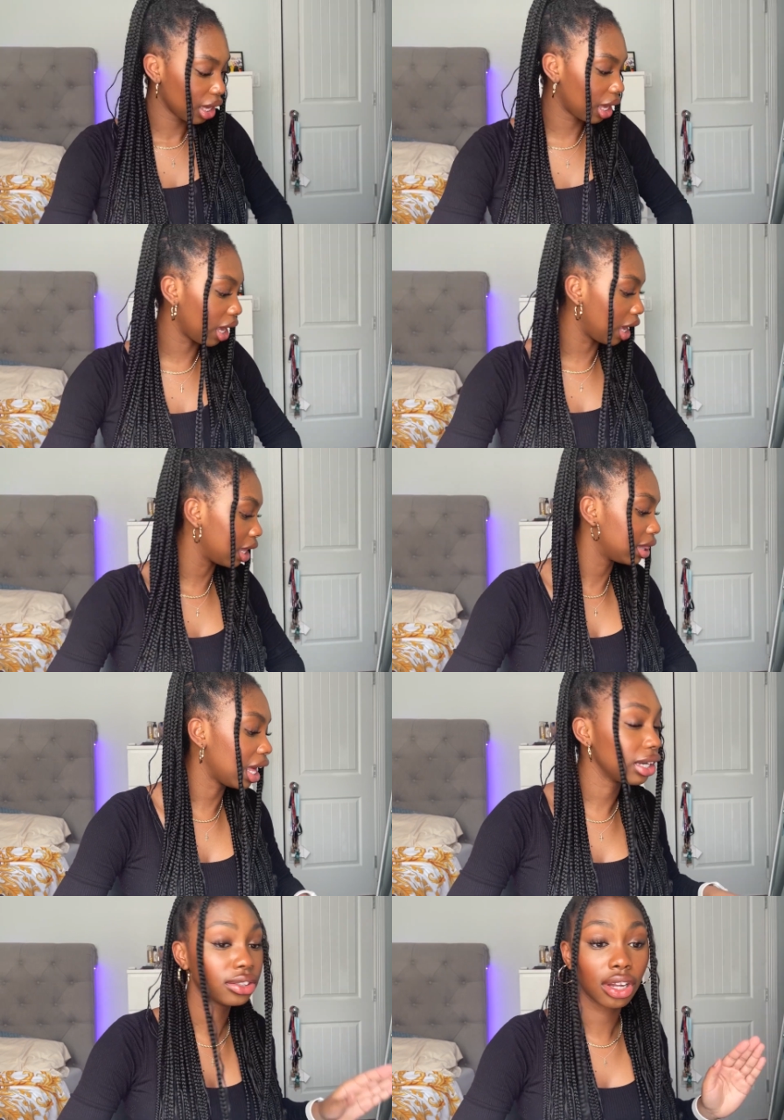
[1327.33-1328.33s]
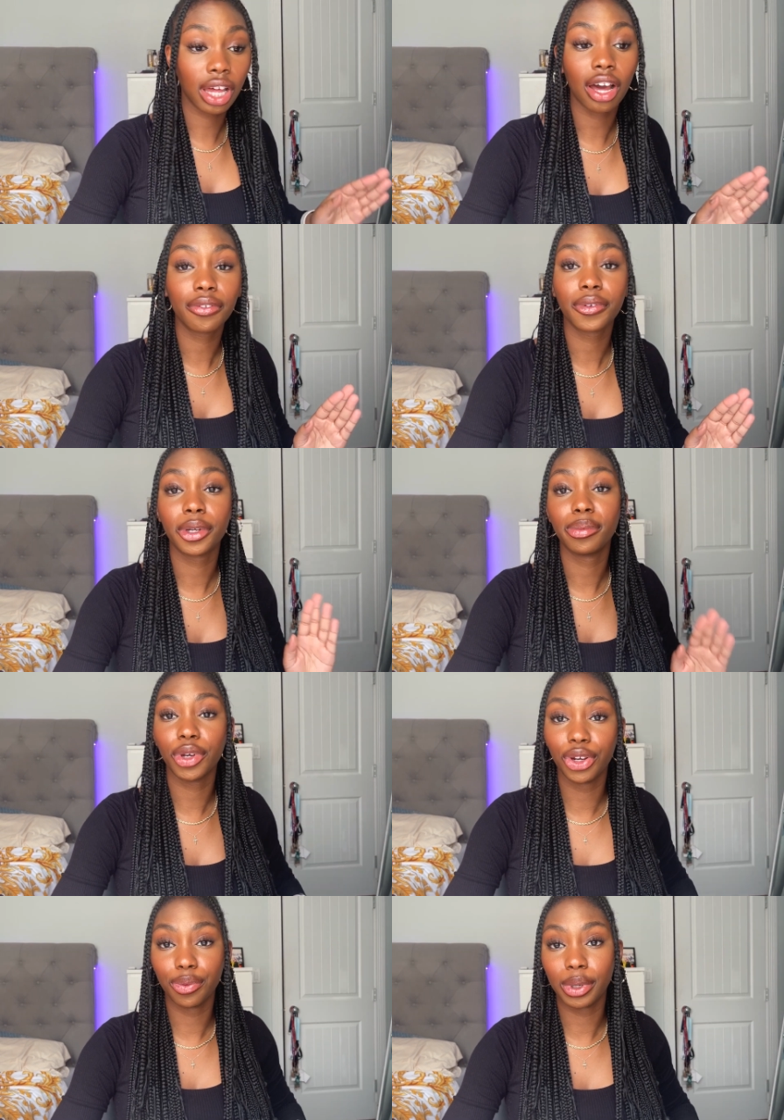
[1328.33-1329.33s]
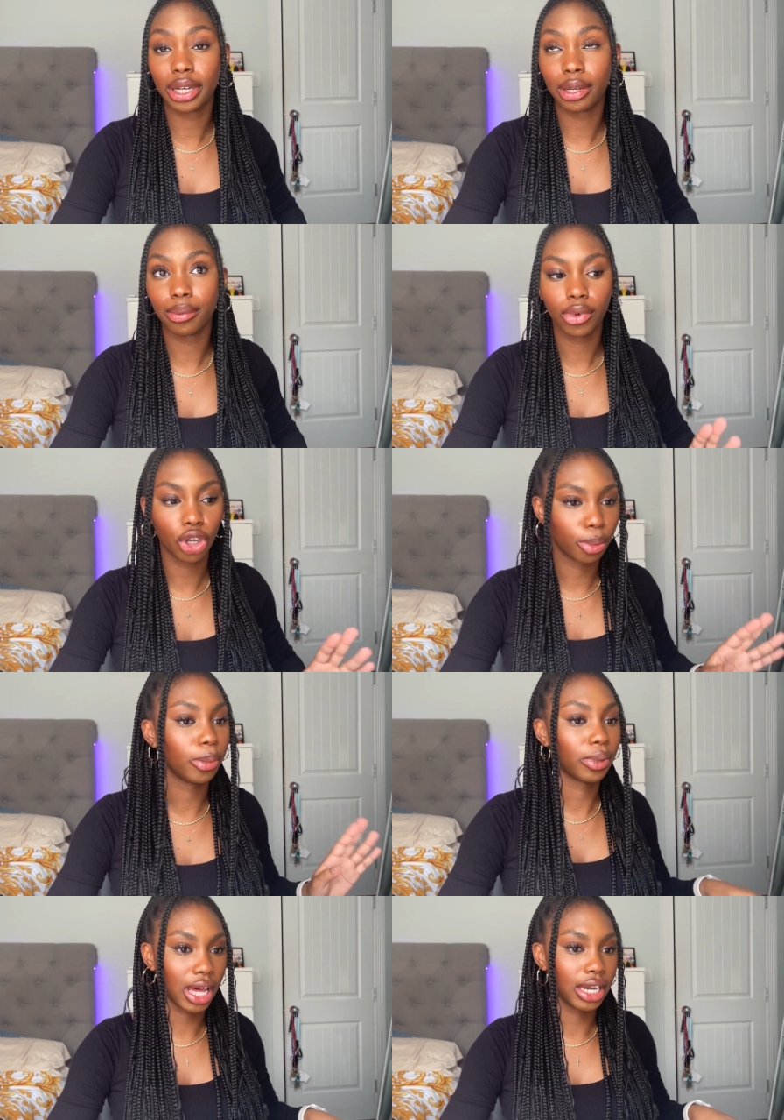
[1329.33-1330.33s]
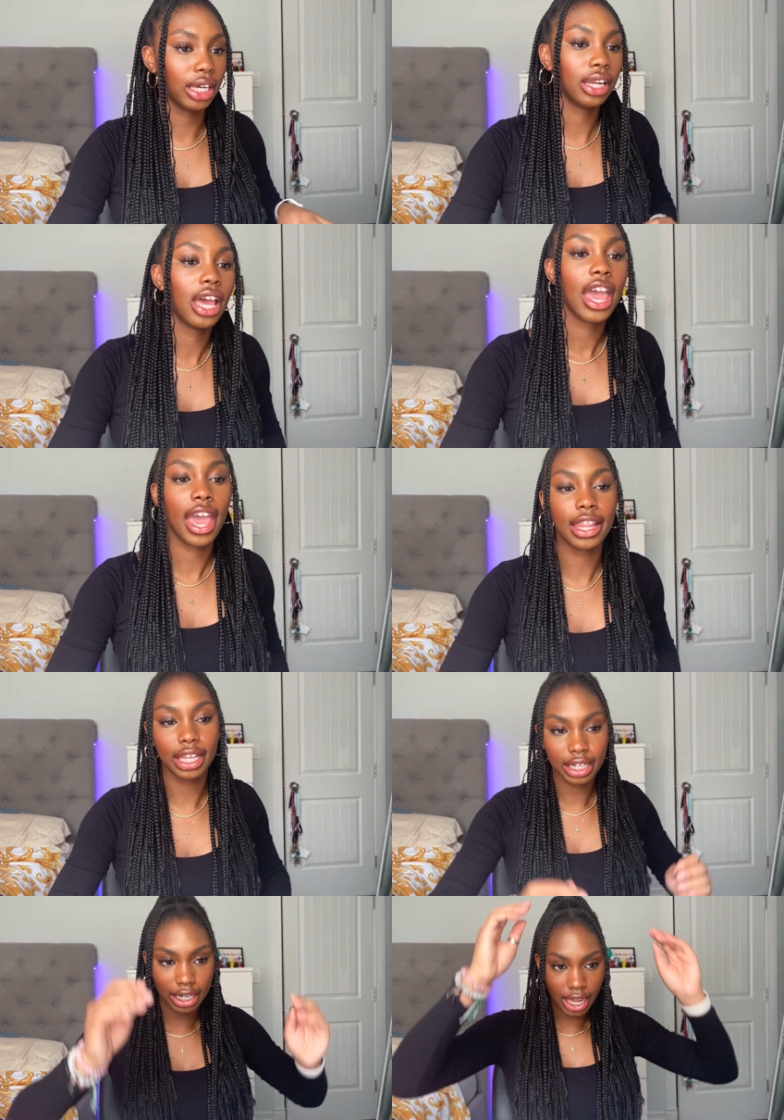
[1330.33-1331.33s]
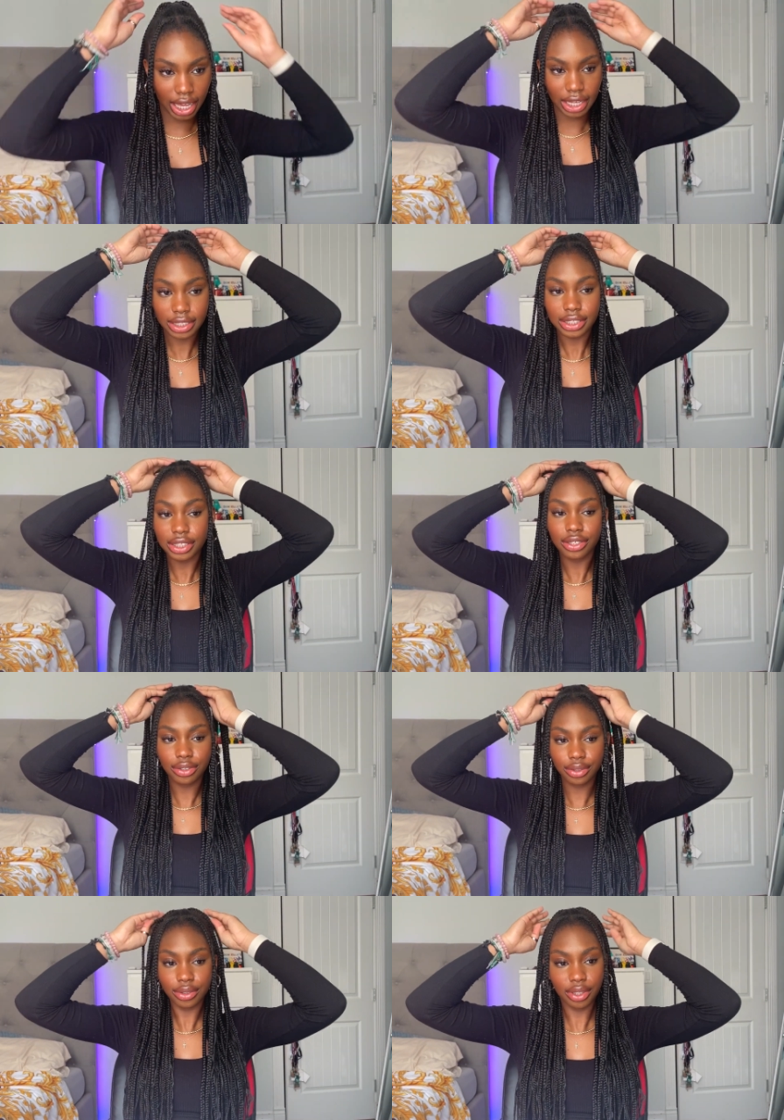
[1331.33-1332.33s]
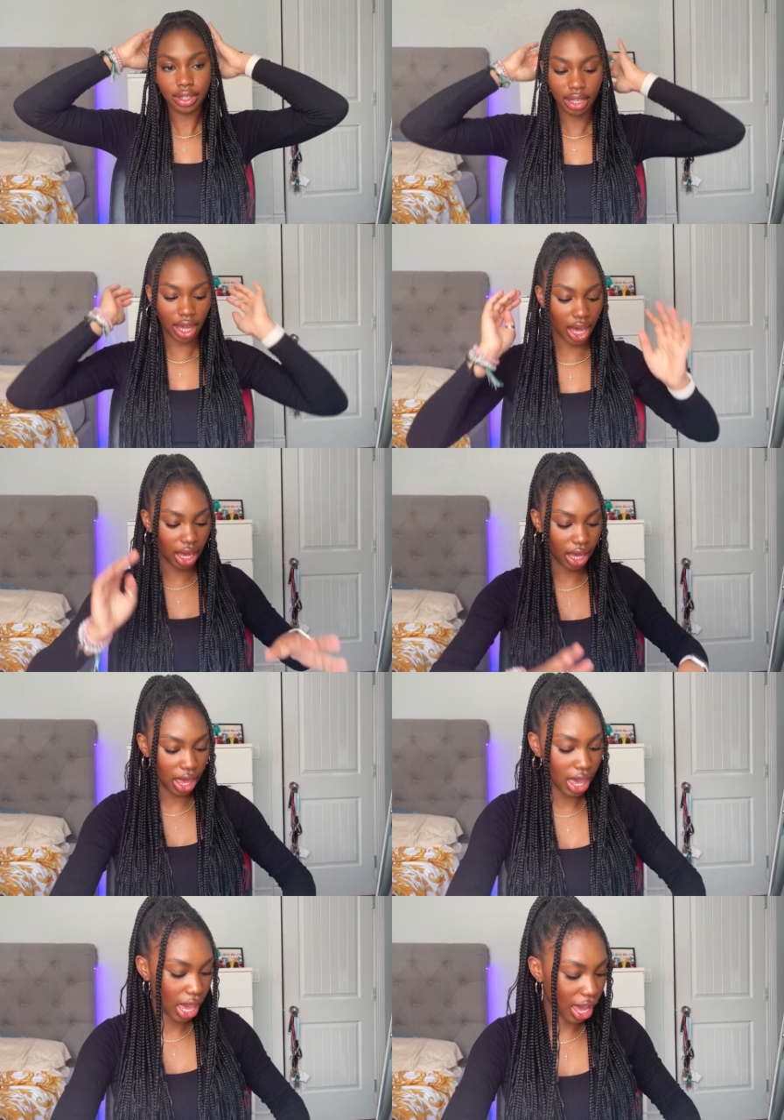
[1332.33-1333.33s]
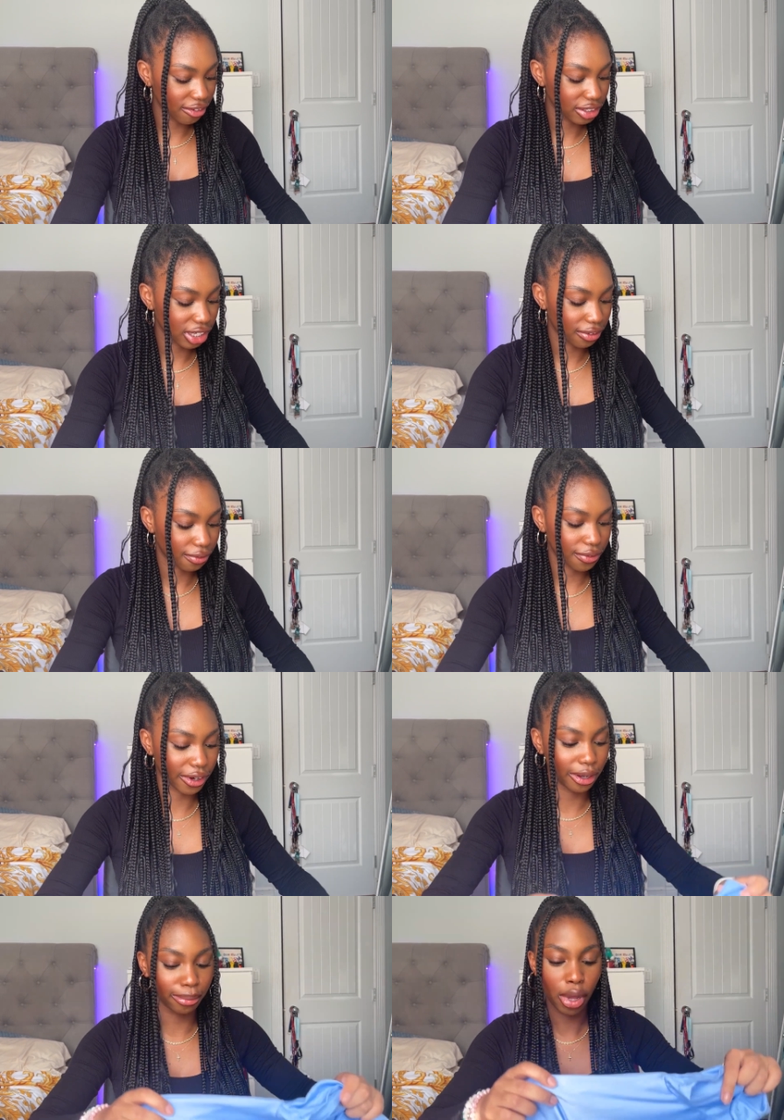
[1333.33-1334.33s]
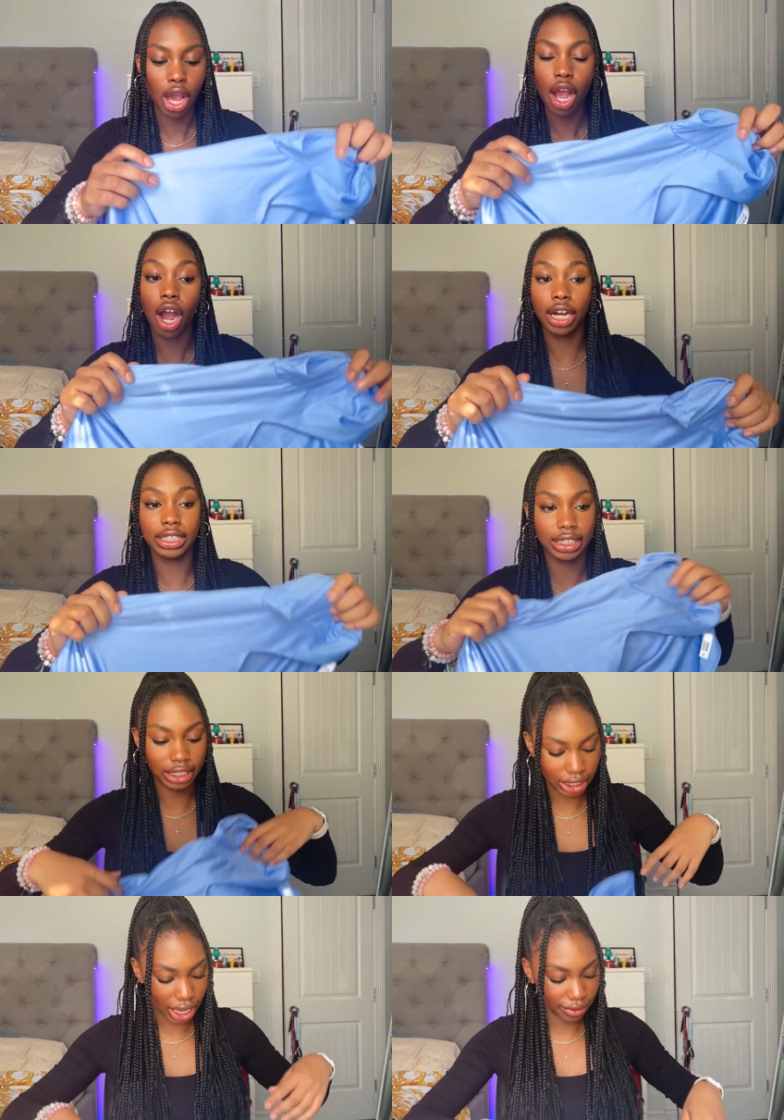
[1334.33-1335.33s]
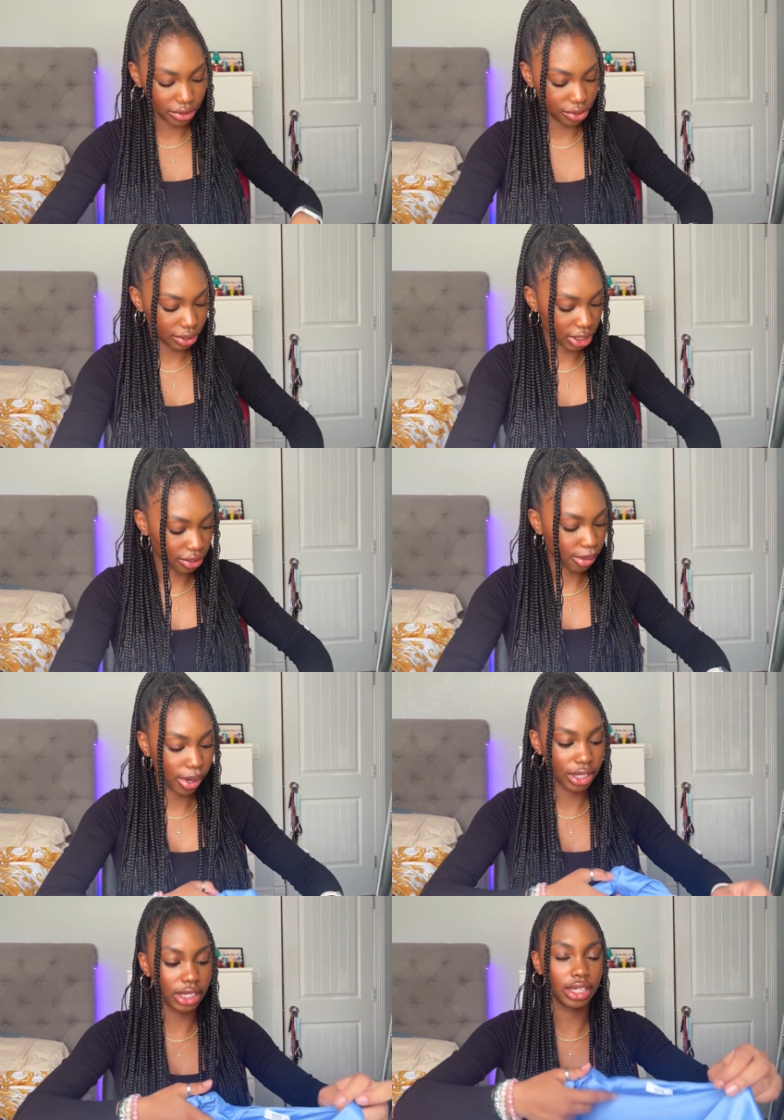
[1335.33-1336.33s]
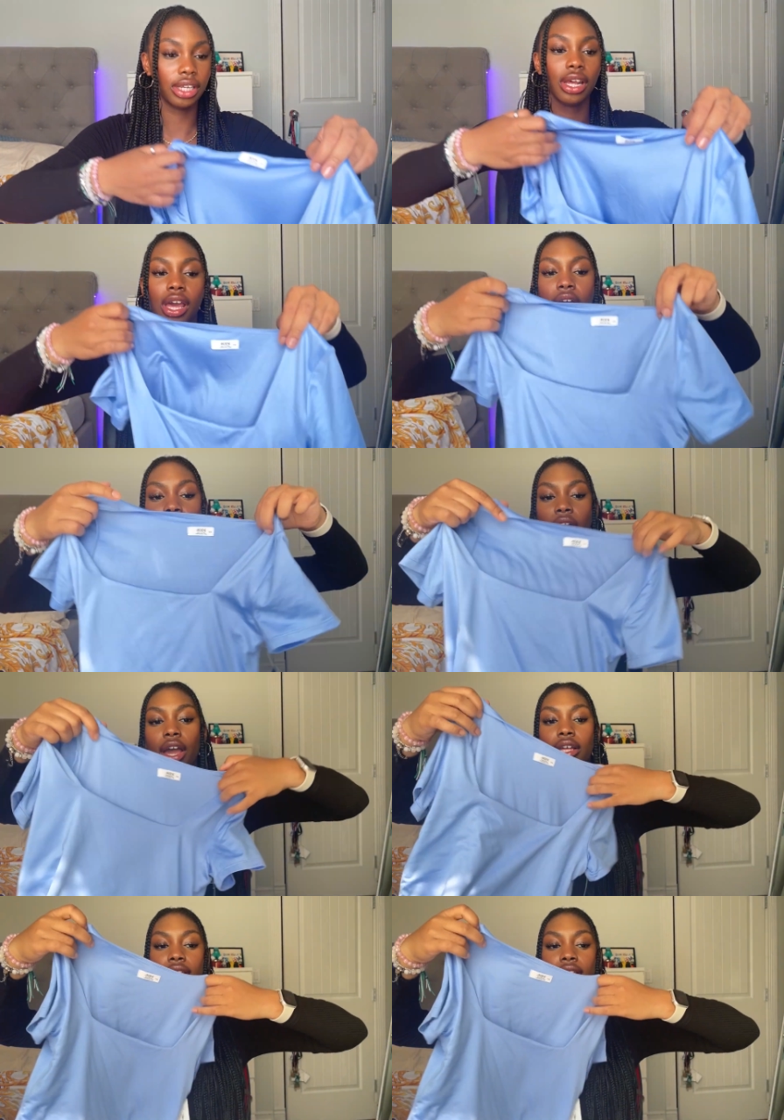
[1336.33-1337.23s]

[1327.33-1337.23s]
Okay, that is all I got from Urban Urban Planet. And then next, I have stuff from Ardene. I have two things from Ardene. I got